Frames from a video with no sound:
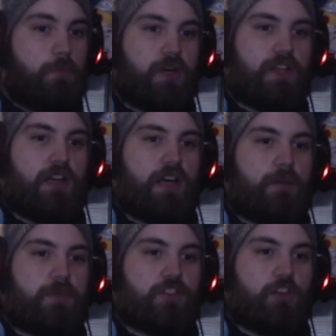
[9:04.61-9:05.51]
But
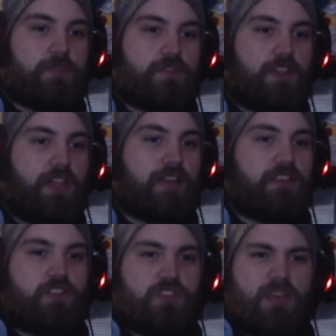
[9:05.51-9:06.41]
in terms of
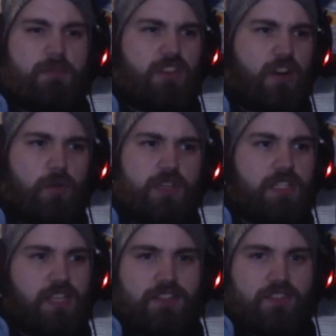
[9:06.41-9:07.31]
collecting, just let me know what
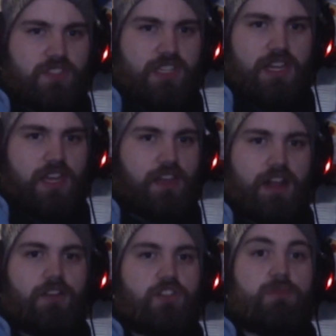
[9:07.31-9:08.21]
you'd like to see, and
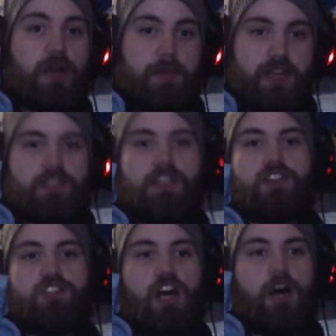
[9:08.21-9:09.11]
I'll do my best to
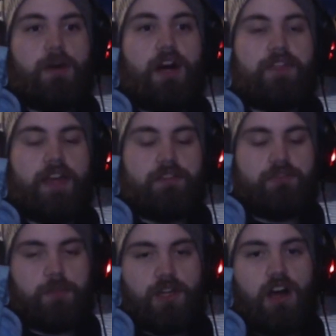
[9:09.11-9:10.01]
actually hop on that
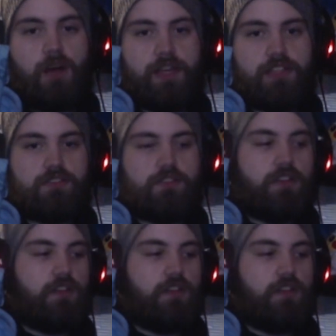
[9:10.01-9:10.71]
from the comments.